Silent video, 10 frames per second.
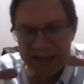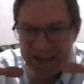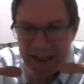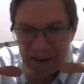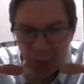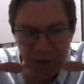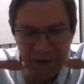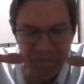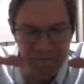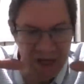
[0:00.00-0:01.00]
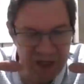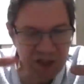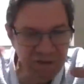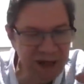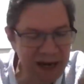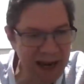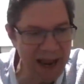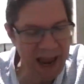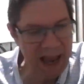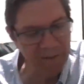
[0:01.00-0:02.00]
I said, with the vision that I
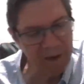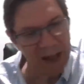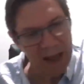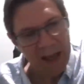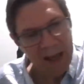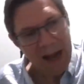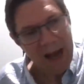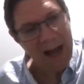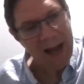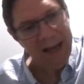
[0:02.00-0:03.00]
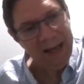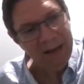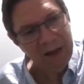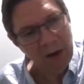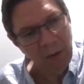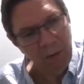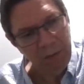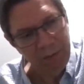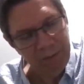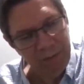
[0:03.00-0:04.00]
have, I go
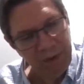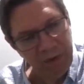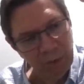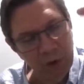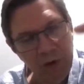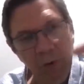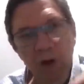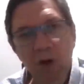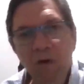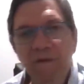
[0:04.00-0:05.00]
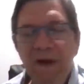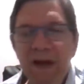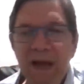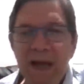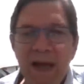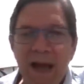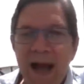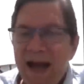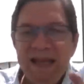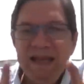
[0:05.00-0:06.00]
through the roof
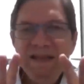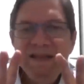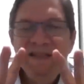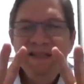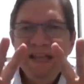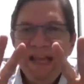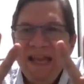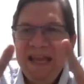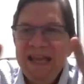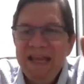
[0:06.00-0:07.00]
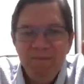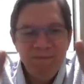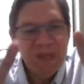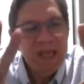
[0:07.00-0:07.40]
I can see